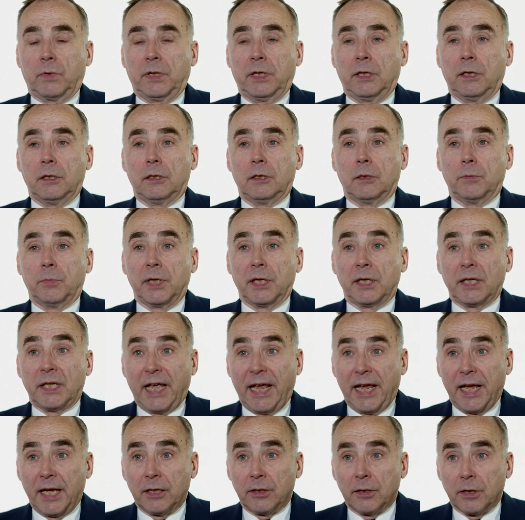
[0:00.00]
We need to be
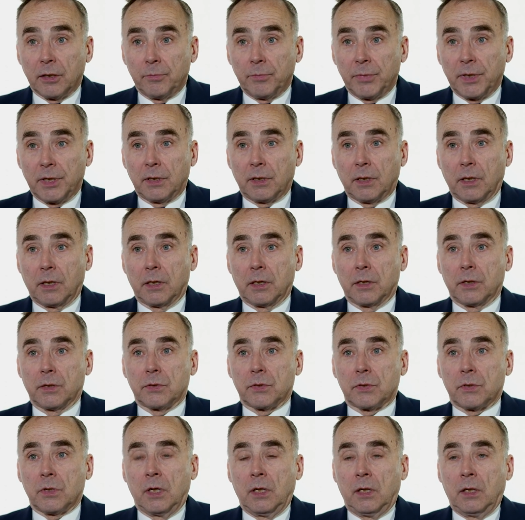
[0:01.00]
candid
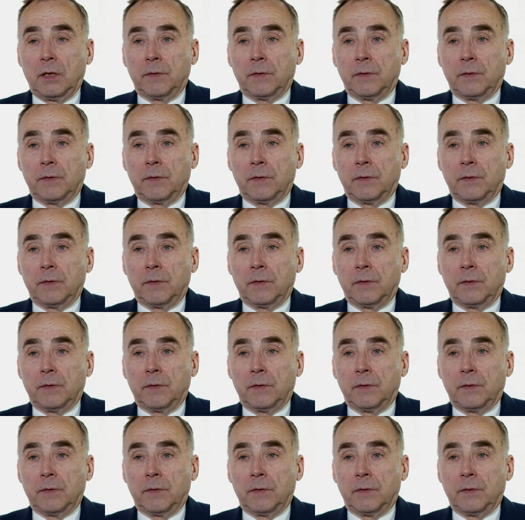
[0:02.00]
because